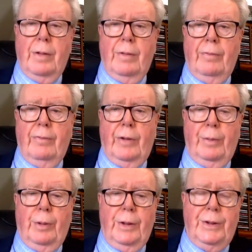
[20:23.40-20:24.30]
I'm very
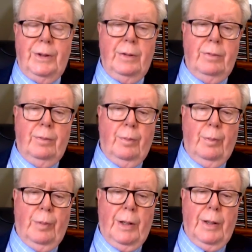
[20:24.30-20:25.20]
pleased to
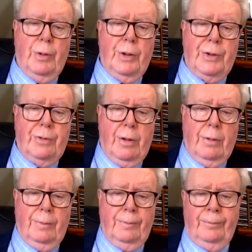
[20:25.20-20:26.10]
play a modest role.